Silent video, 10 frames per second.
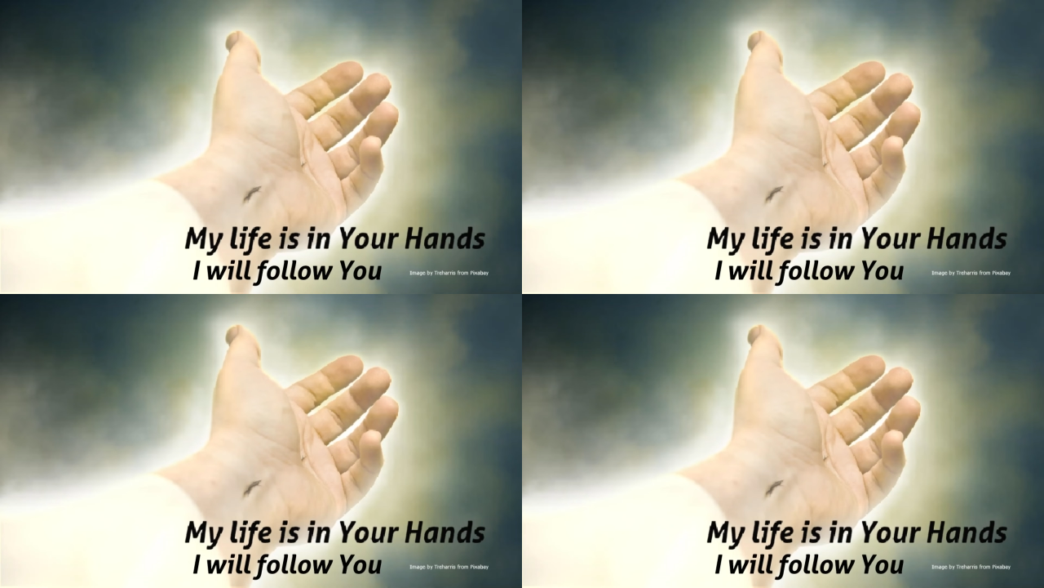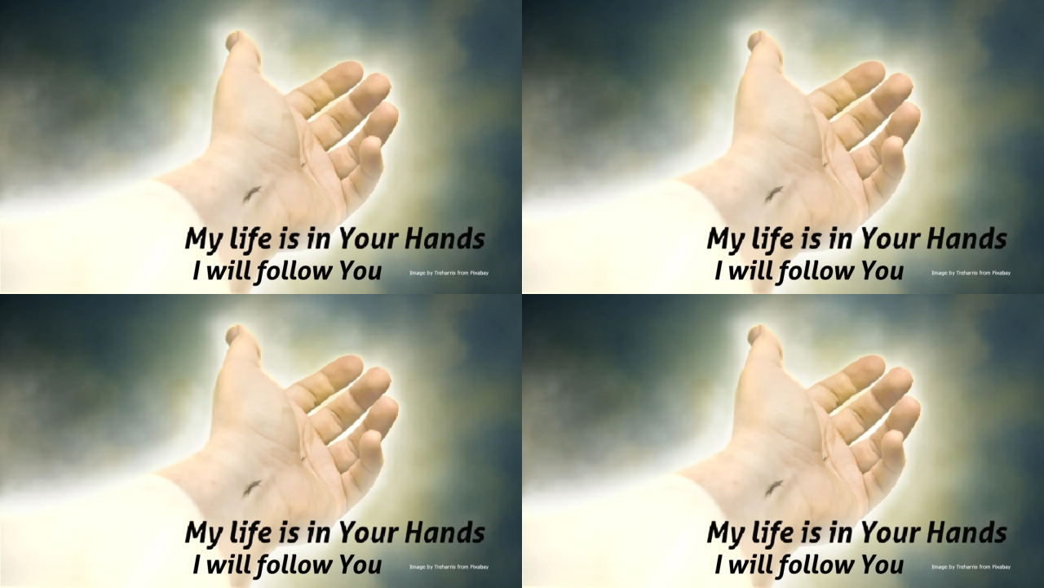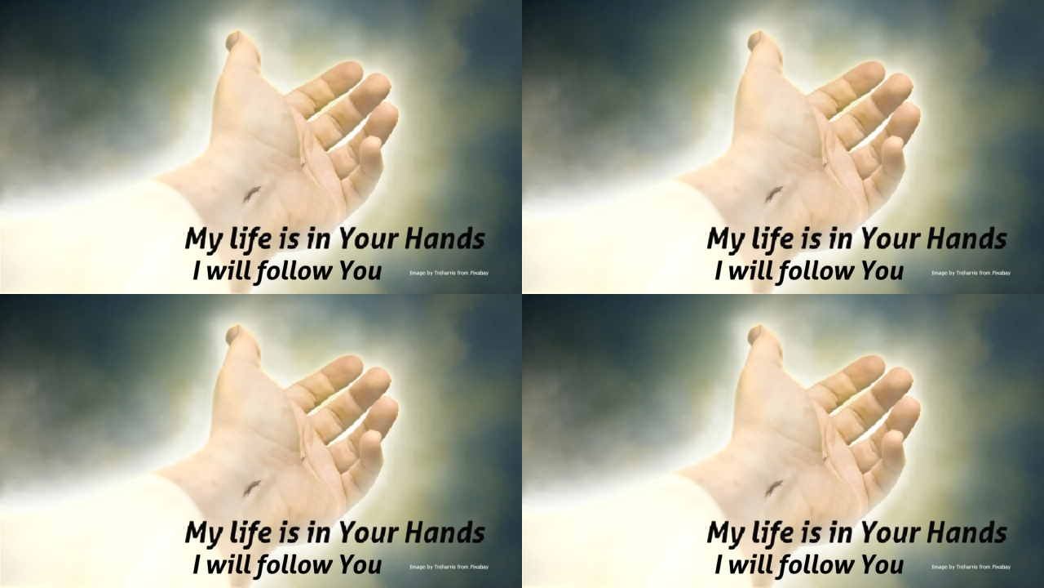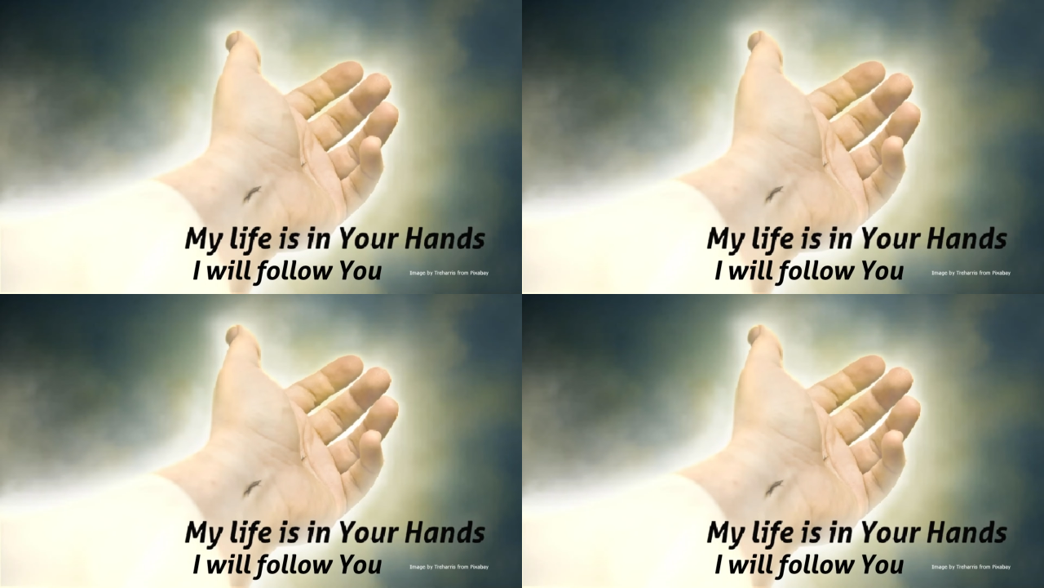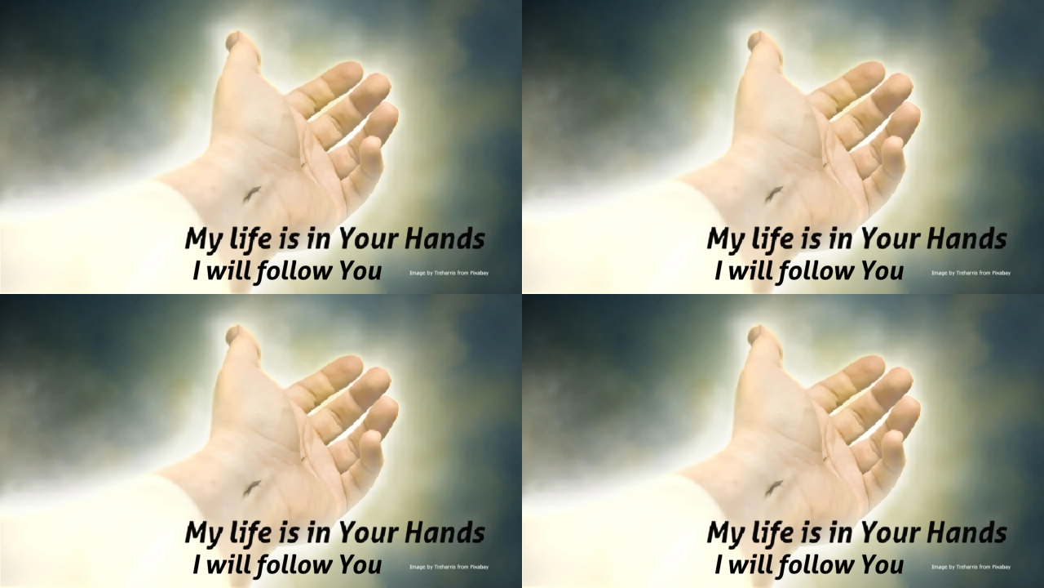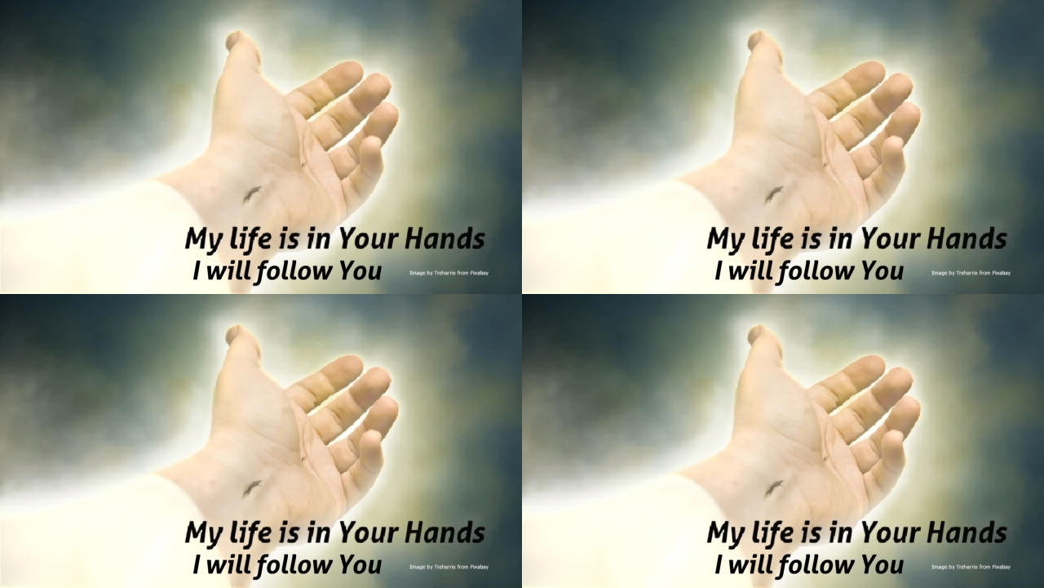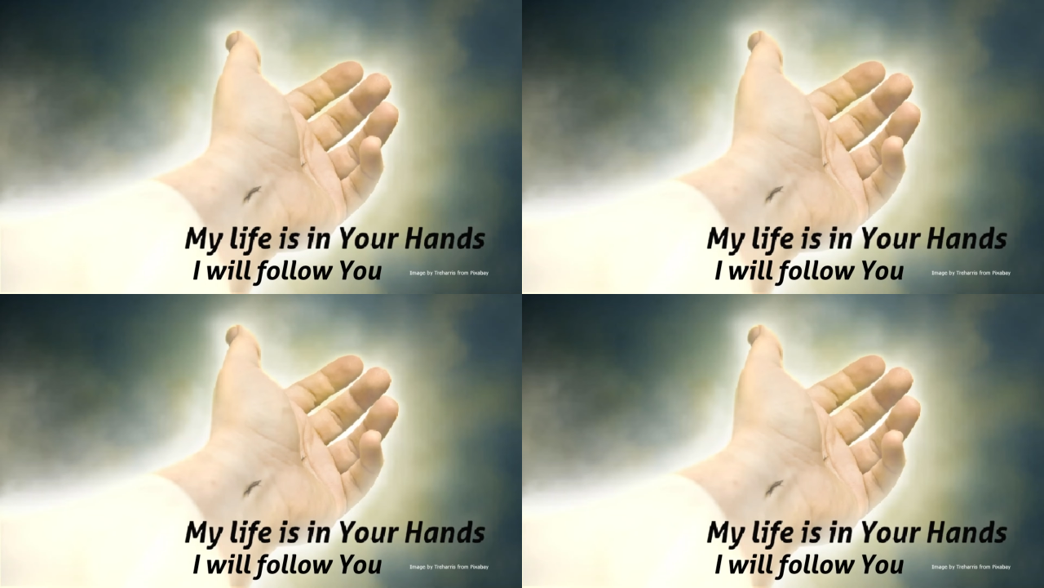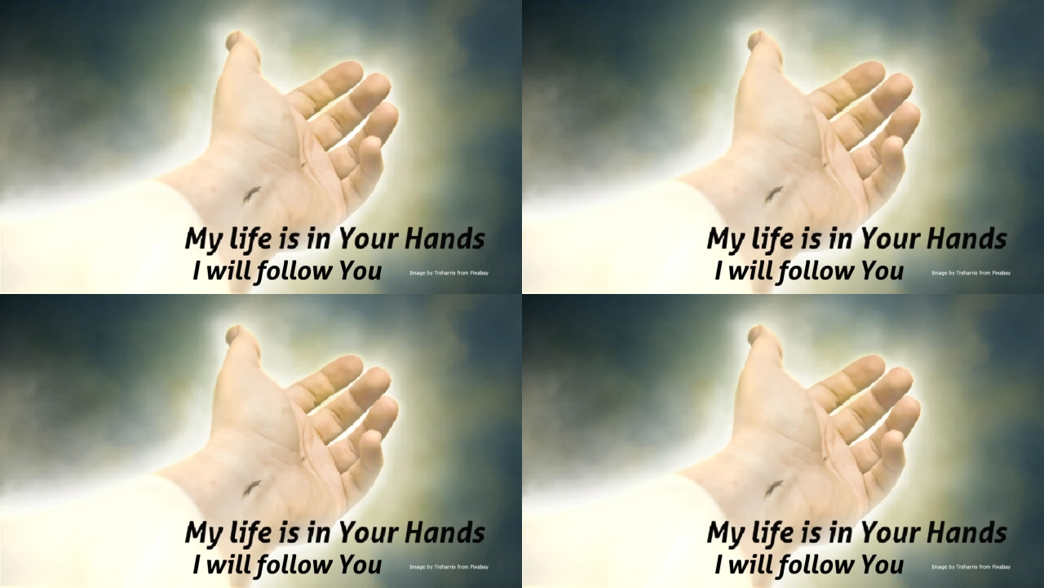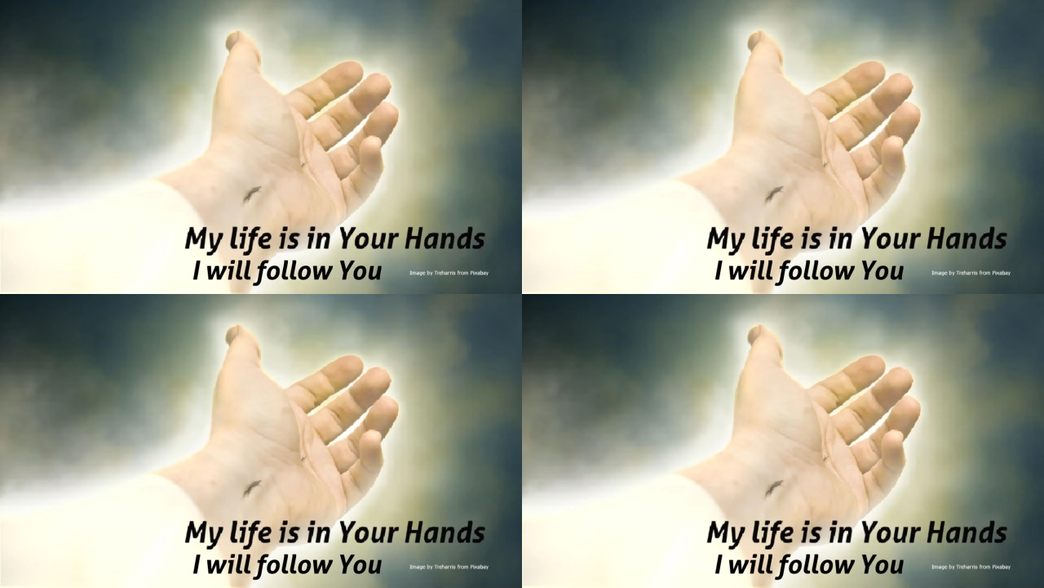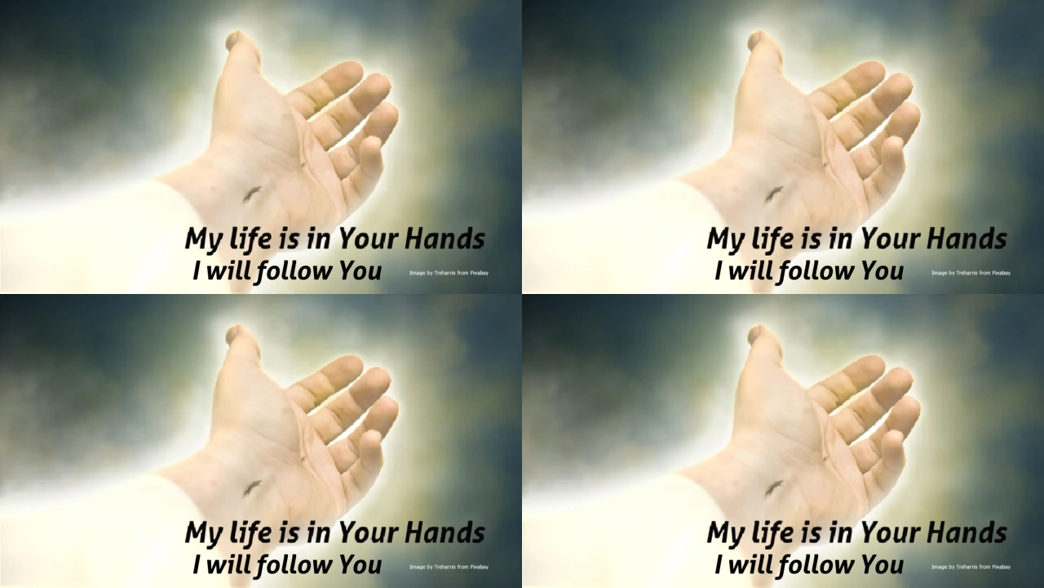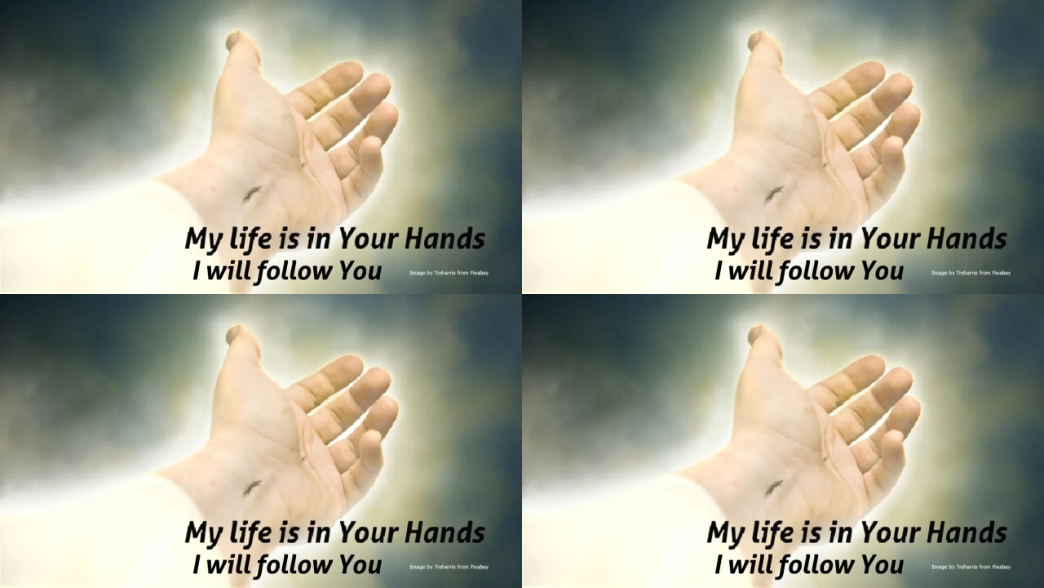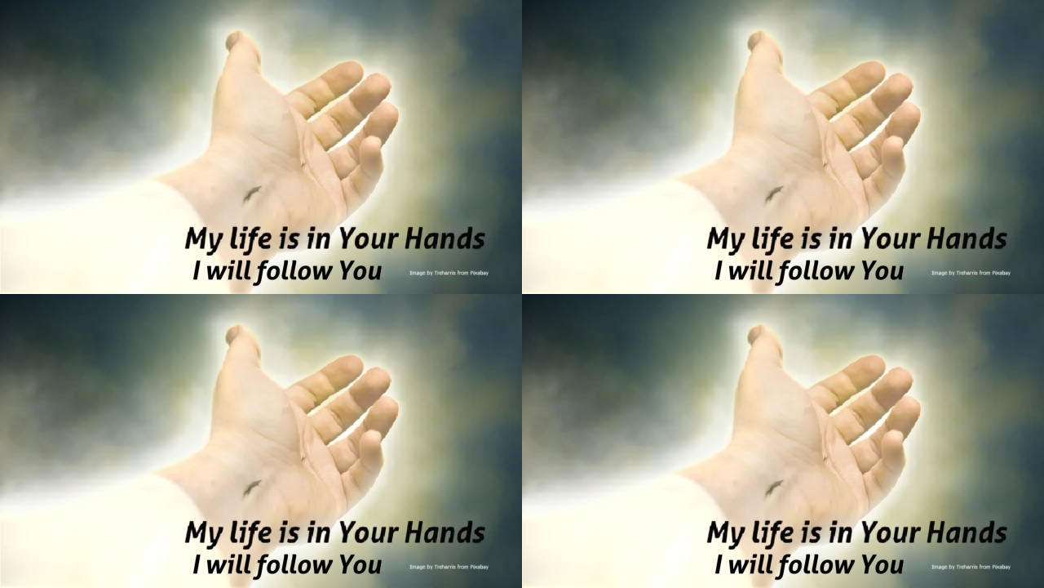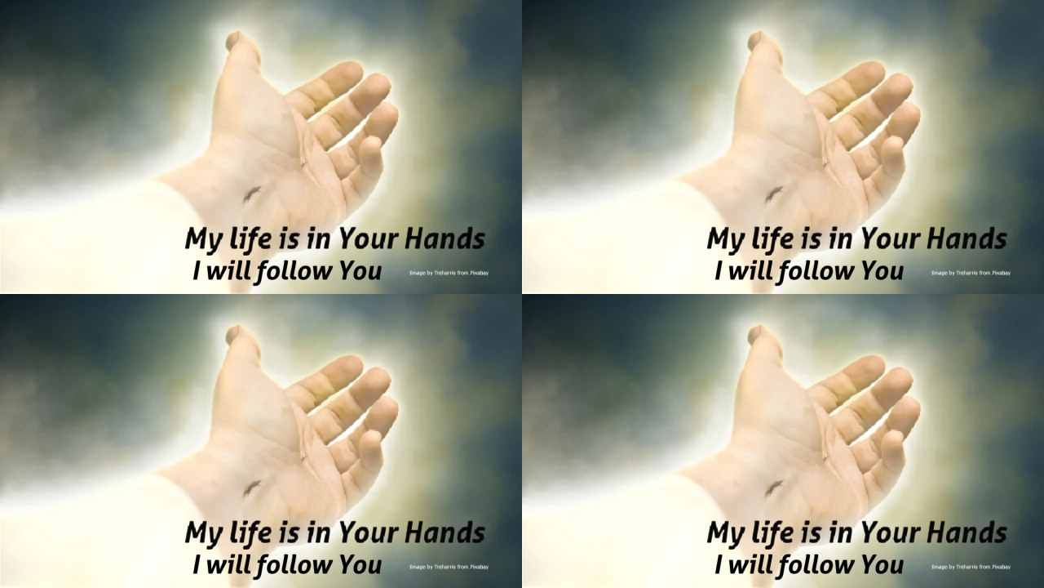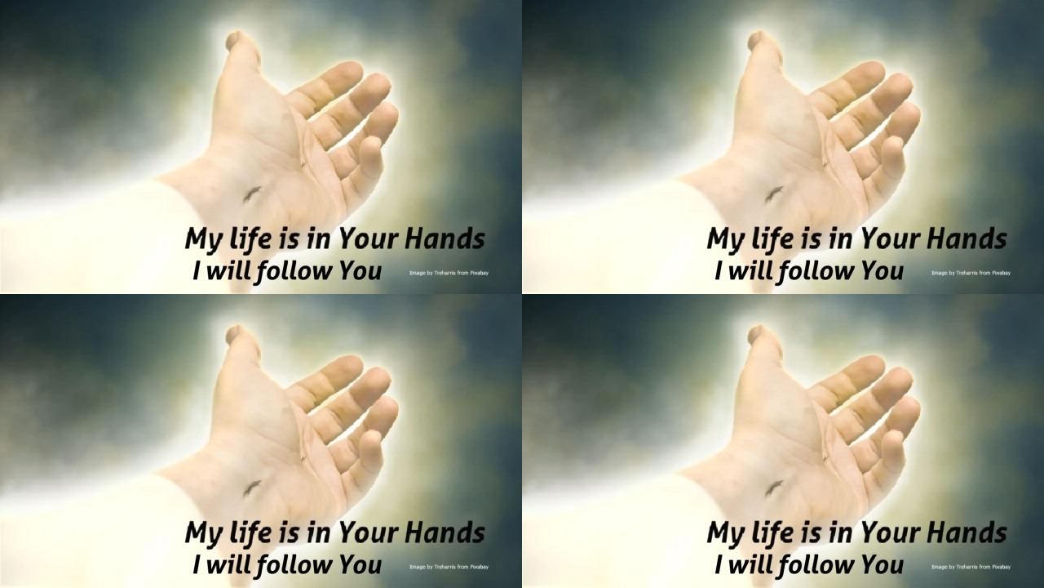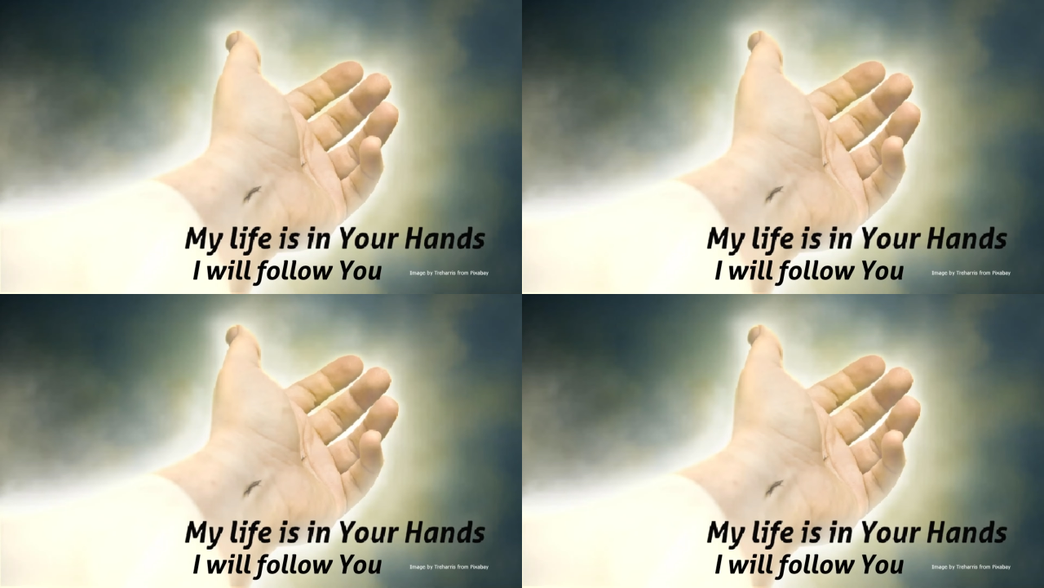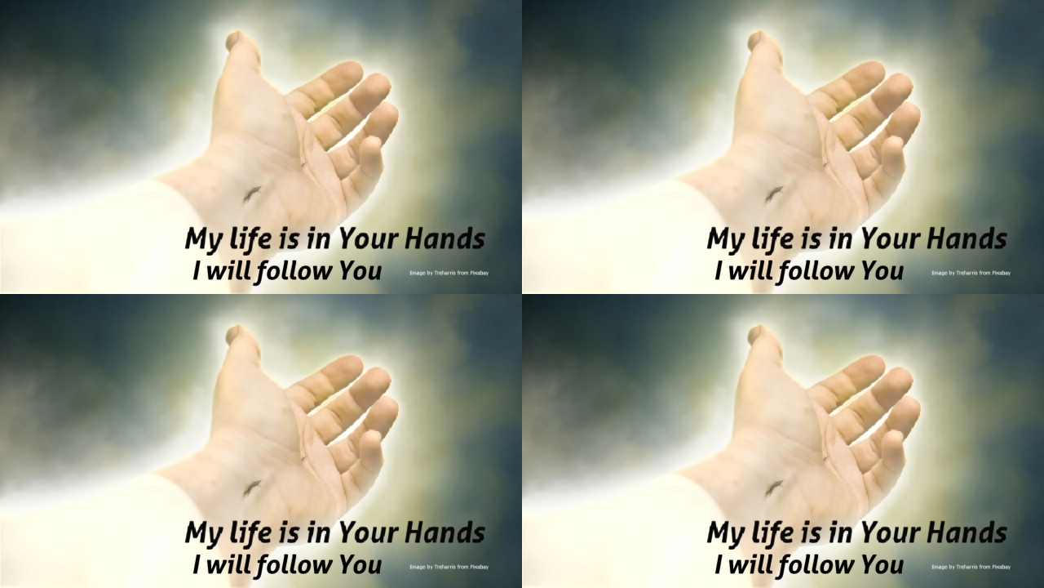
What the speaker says: [unreadable: no face in view]